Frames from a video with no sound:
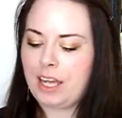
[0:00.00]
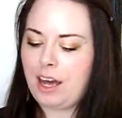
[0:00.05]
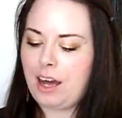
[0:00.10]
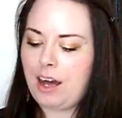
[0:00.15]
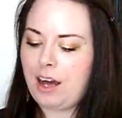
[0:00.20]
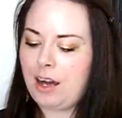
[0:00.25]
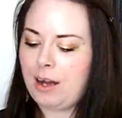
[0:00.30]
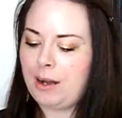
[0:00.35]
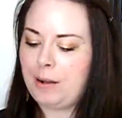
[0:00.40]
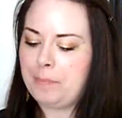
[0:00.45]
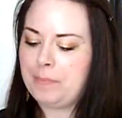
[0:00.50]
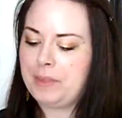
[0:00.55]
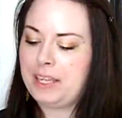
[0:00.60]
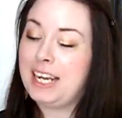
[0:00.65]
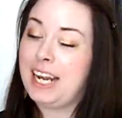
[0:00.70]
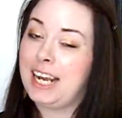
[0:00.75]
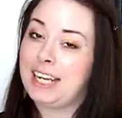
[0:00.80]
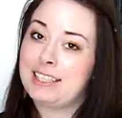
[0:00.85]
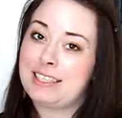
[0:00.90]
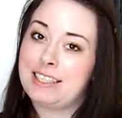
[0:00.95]

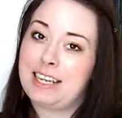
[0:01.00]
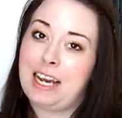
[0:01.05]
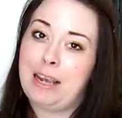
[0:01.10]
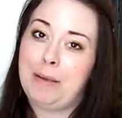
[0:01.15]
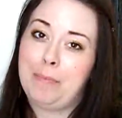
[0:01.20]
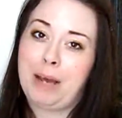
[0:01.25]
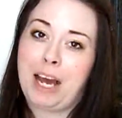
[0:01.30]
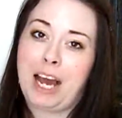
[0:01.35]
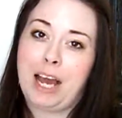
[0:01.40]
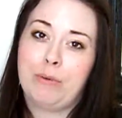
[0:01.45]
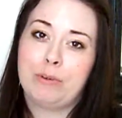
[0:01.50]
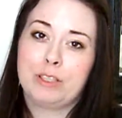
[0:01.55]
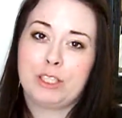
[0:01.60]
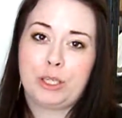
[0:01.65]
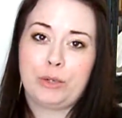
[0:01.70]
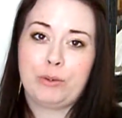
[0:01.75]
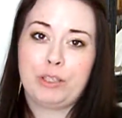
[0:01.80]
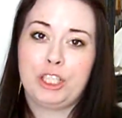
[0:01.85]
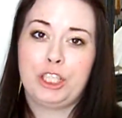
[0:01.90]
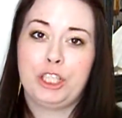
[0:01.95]
The next time I was
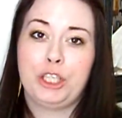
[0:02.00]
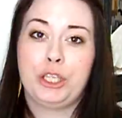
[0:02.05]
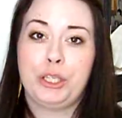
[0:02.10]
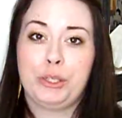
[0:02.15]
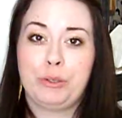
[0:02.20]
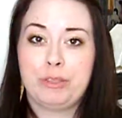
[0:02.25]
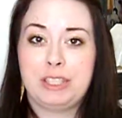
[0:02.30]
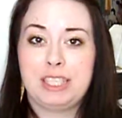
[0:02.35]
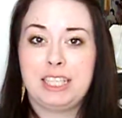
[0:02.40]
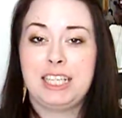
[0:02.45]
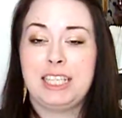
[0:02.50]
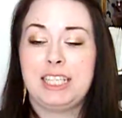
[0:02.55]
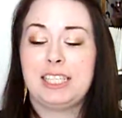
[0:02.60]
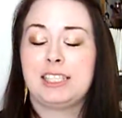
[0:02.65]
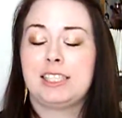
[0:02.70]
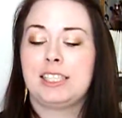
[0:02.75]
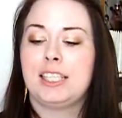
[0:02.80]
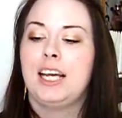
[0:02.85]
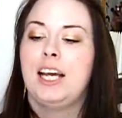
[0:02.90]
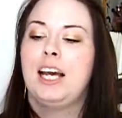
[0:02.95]
going to use this,
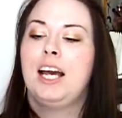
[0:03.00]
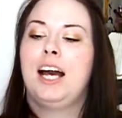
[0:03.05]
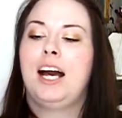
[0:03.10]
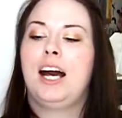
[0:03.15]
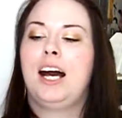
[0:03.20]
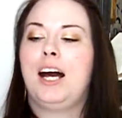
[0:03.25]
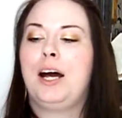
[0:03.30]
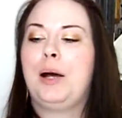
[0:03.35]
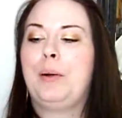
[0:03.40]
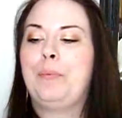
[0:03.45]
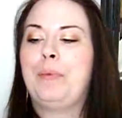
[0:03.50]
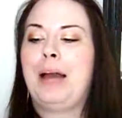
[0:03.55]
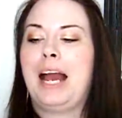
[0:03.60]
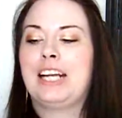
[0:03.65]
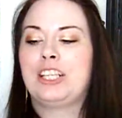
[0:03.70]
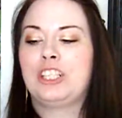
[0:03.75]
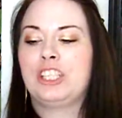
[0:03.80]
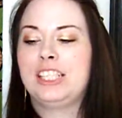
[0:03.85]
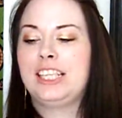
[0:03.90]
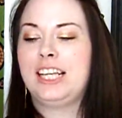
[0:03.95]

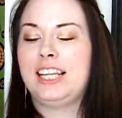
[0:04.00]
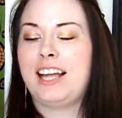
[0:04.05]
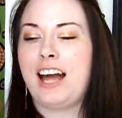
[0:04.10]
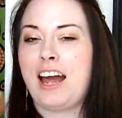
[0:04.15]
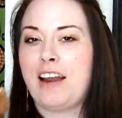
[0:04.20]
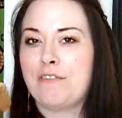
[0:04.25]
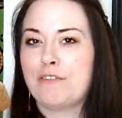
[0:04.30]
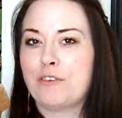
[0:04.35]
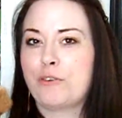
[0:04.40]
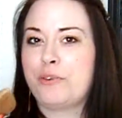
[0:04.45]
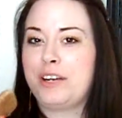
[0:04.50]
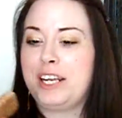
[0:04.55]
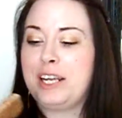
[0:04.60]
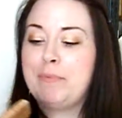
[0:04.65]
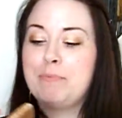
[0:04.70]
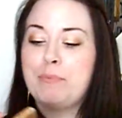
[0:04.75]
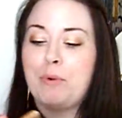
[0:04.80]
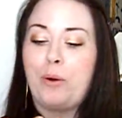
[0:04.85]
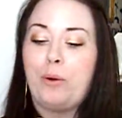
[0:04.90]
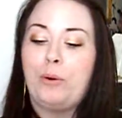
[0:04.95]
actually a lot of
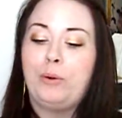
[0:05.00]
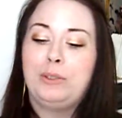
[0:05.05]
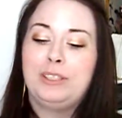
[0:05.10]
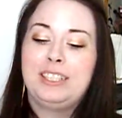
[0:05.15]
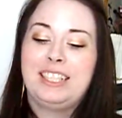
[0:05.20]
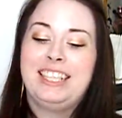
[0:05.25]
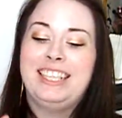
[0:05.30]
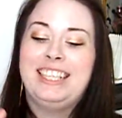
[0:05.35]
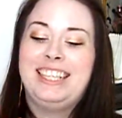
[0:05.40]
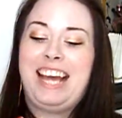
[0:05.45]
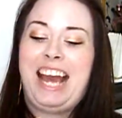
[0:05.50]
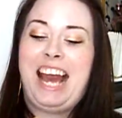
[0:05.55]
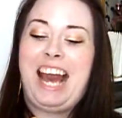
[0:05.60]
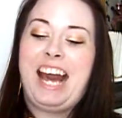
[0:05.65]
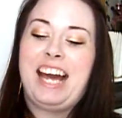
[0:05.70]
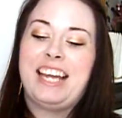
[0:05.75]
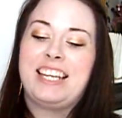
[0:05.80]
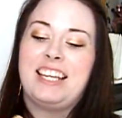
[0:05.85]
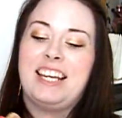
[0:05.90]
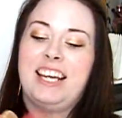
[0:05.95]
green mold
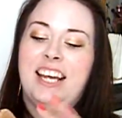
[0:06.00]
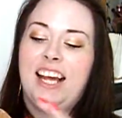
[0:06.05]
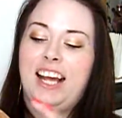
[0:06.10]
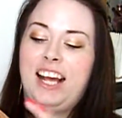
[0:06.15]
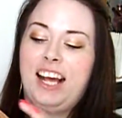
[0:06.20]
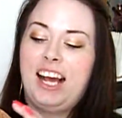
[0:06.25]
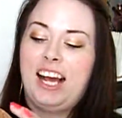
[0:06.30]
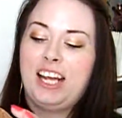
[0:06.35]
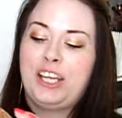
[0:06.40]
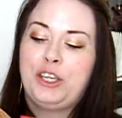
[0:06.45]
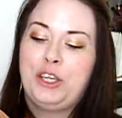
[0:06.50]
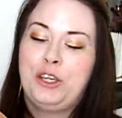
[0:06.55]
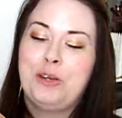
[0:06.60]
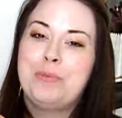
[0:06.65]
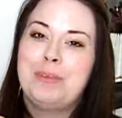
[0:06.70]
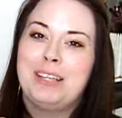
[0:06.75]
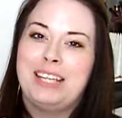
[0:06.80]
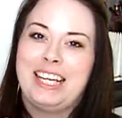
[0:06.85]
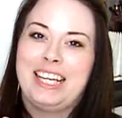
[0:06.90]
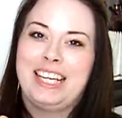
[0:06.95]
had
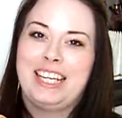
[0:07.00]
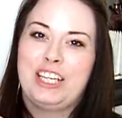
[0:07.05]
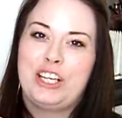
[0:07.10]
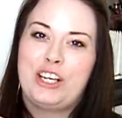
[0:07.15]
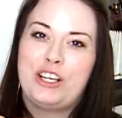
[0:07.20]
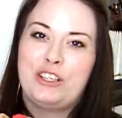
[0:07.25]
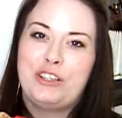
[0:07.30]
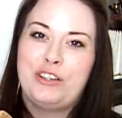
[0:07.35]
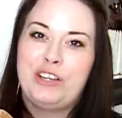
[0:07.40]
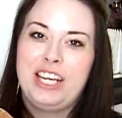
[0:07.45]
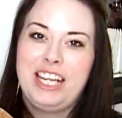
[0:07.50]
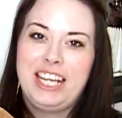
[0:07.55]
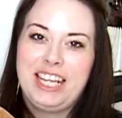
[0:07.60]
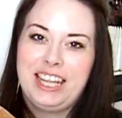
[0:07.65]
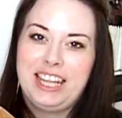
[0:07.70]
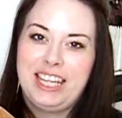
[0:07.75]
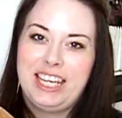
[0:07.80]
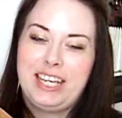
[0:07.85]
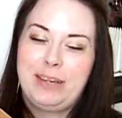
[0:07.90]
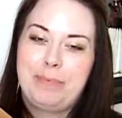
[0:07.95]
accumulated
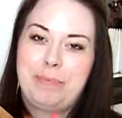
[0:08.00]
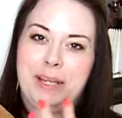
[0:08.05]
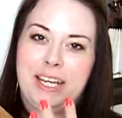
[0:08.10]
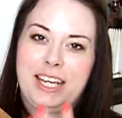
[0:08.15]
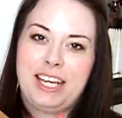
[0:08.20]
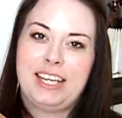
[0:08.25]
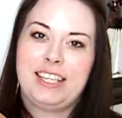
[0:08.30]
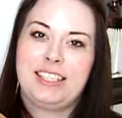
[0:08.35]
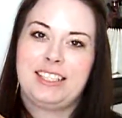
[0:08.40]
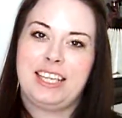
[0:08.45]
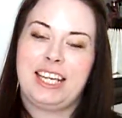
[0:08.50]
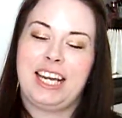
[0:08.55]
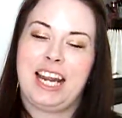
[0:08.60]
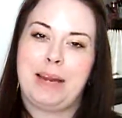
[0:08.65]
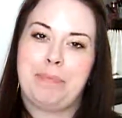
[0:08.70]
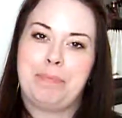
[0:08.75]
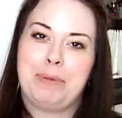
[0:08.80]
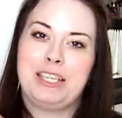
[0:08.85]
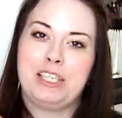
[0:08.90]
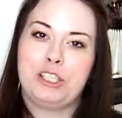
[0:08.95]
underneath it because it
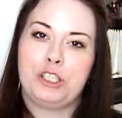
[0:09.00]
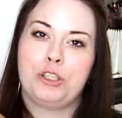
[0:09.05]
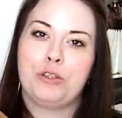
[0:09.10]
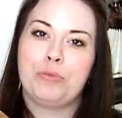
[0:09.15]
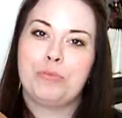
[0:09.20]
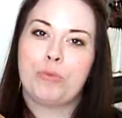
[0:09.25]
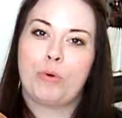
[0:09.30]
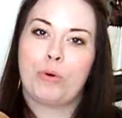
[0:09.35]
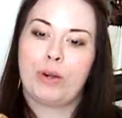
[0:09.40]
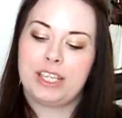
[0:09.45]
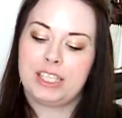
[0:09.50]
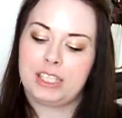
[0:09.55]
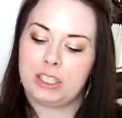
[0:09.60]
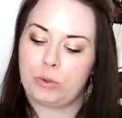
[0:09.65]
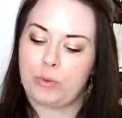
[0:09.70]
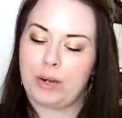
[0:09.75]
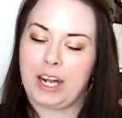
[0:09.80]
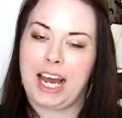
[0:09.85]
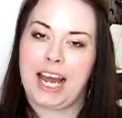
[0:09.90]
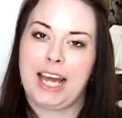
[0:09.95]
had been too
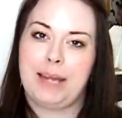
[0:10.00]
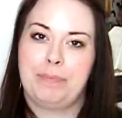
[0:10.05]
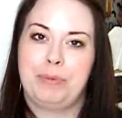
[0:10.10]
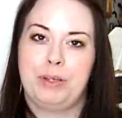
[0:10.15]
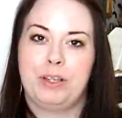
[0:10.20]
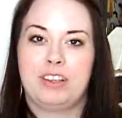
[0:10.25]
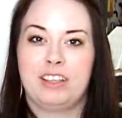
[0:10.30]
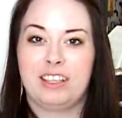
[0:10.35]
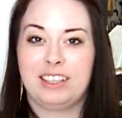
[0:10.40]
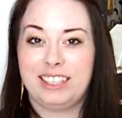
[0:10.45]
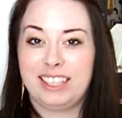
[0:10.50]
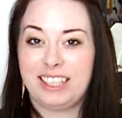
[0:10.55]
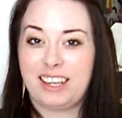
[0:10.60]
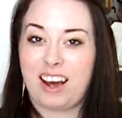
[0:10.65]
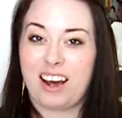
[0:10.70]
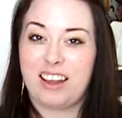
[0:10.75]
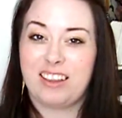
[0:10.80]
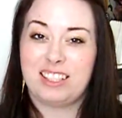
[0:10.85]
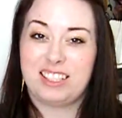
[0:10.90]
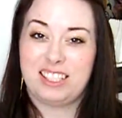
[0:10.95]
moist when I had put the lid
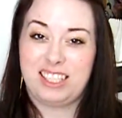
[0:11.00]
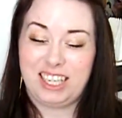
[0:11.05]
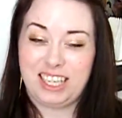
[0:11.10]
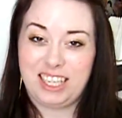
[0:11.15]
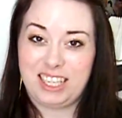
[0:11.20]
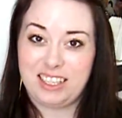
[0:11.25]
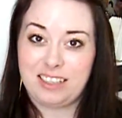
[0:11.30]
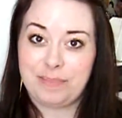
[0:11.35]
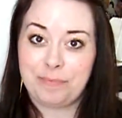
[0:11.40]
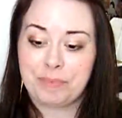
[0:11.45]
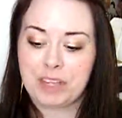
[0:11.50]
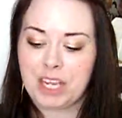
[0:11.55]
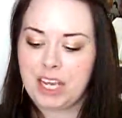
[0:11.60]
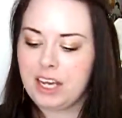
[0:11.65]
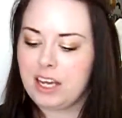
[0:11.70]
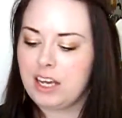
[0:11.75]
on the tin.